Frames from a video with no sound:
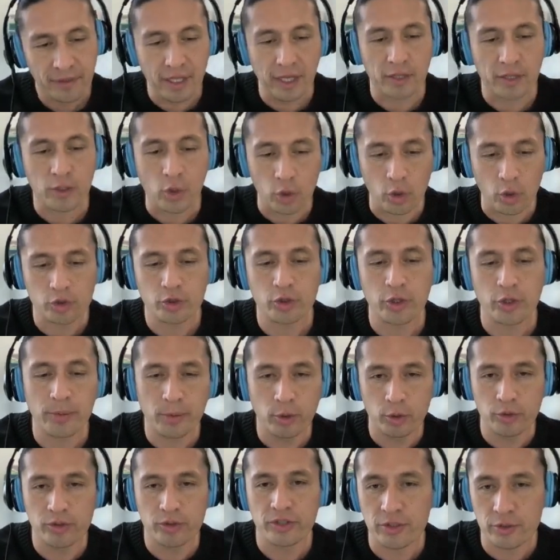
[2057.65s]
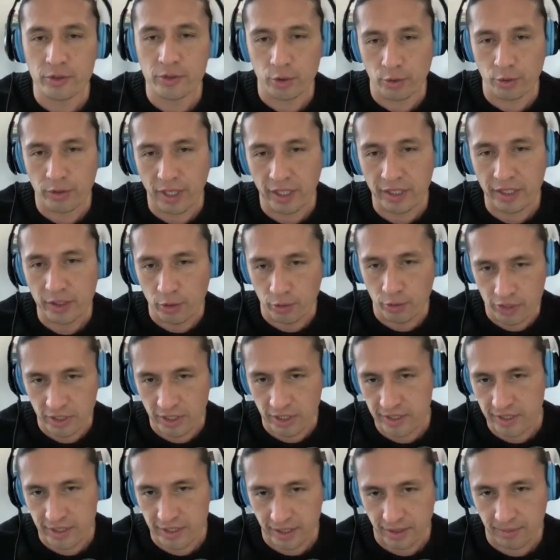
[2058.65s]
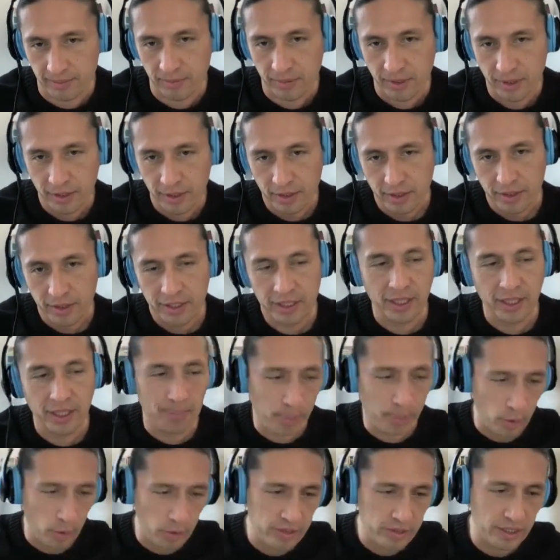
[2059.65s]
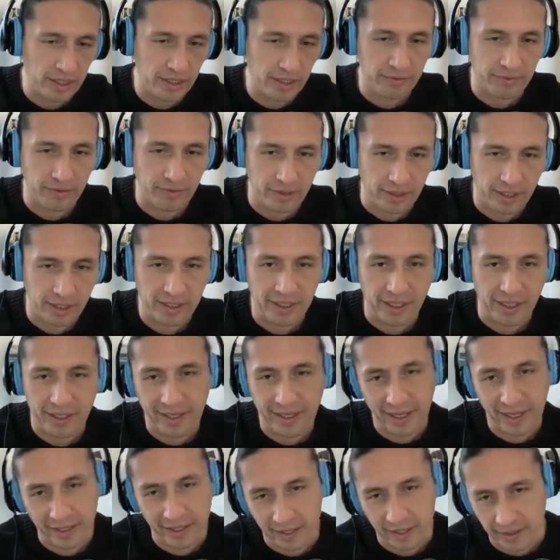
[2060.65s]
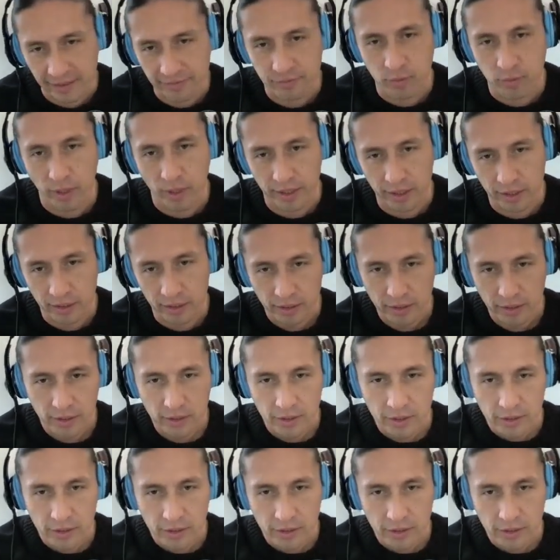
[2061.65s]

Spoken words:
they are contributing to the ecosystem in a positive and in a negative way.